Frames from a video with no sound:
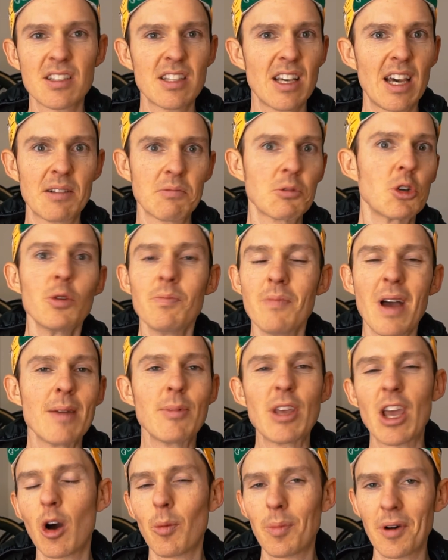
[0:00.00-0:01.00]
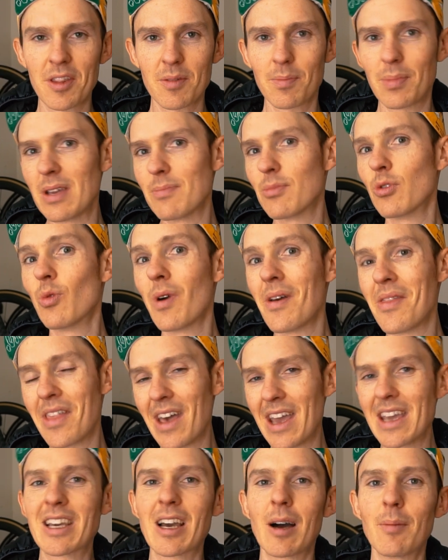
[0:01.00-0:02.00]
that could maybe help other people when
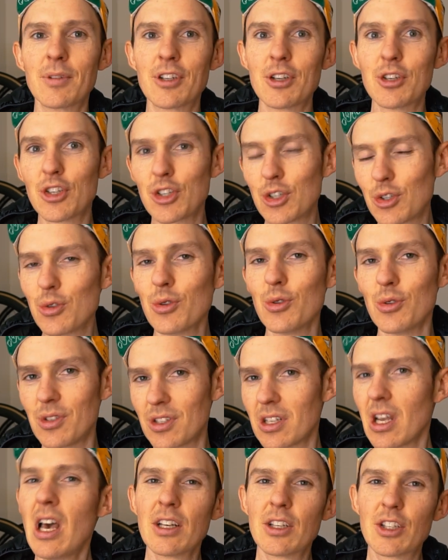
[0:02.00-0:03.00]
they come to choose